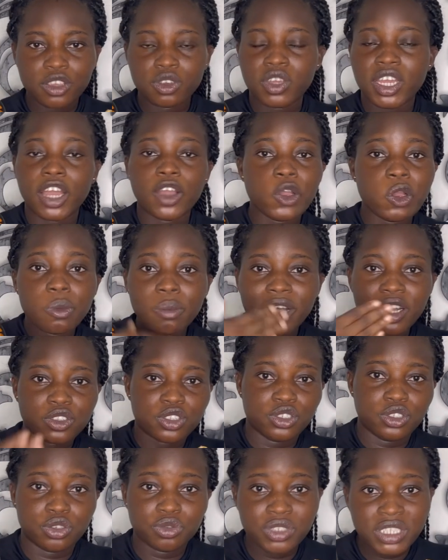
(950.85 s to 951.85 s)
You can go back
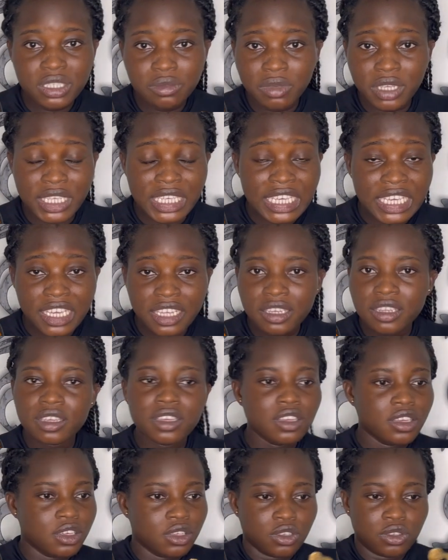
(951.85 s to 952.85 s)
to your rhythm again,
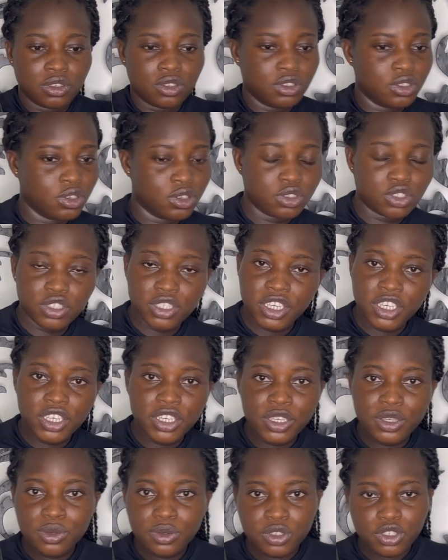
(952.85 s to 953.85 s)
your
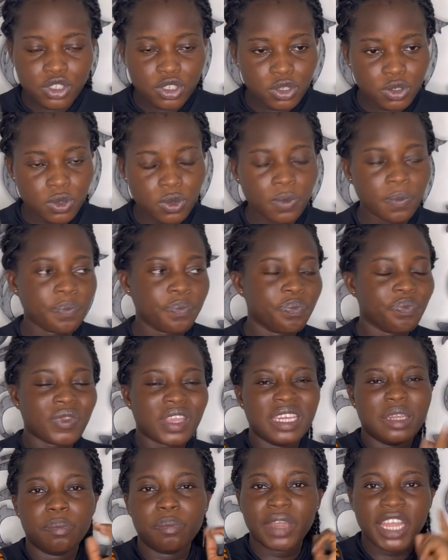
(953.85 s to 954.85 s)
skills,
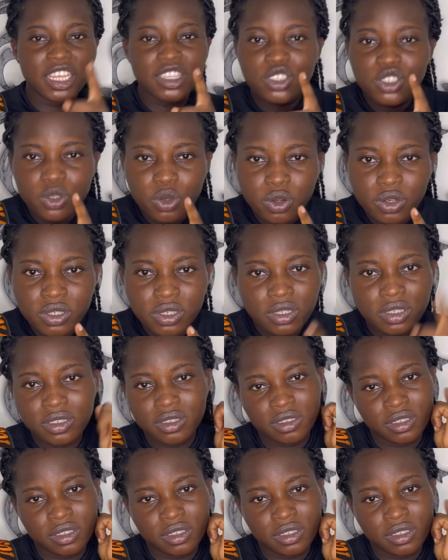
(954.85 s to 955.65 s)
depends on